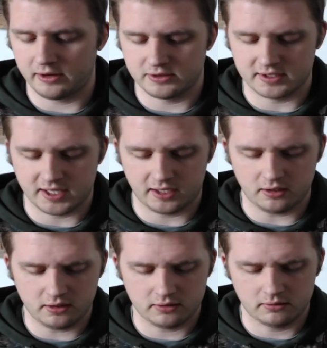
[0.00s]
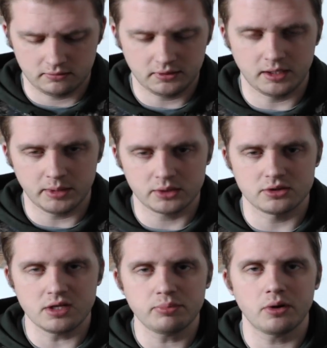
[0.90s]
One guy was just like, oh,
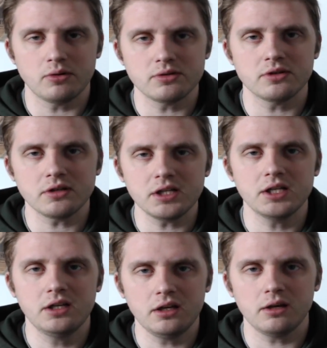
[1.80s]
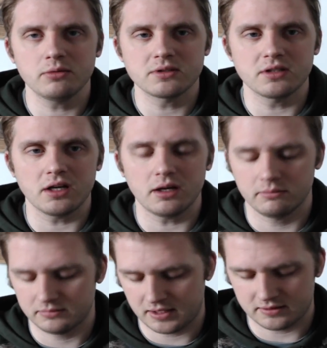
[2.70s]
MLG Pro Circuit? Yeah,
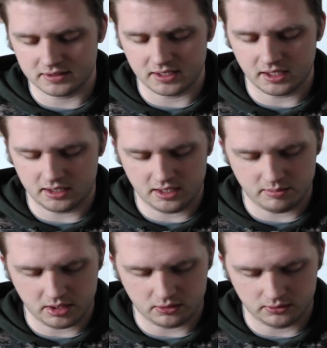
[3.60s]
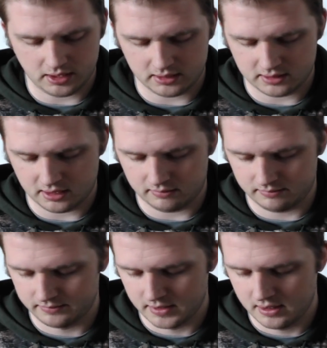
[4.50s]
what's up? And I was like, yeah, man, old
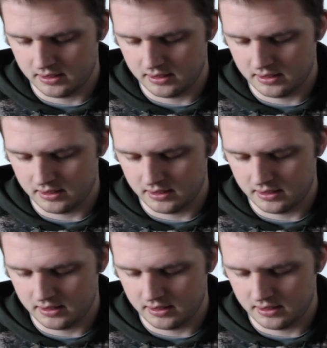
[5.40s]
headset.